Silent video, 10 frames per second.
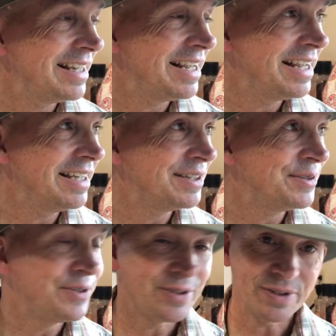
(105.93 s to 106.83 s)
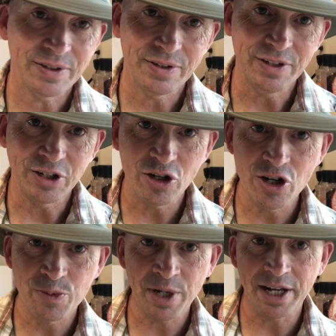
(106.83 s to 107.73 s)
and the
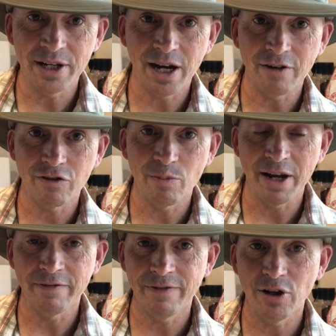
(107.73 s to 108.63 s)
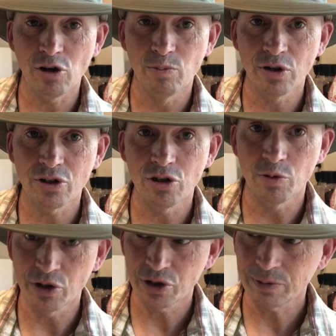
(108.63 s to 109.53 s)
encouragement I got from my fellow
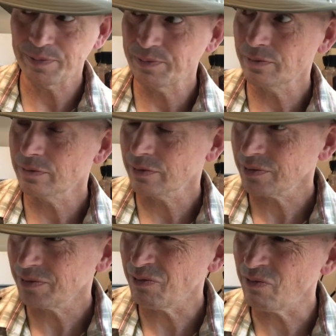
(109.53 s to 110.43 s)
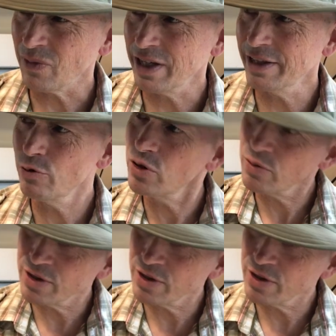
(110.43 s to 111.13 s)
booktubers. There were,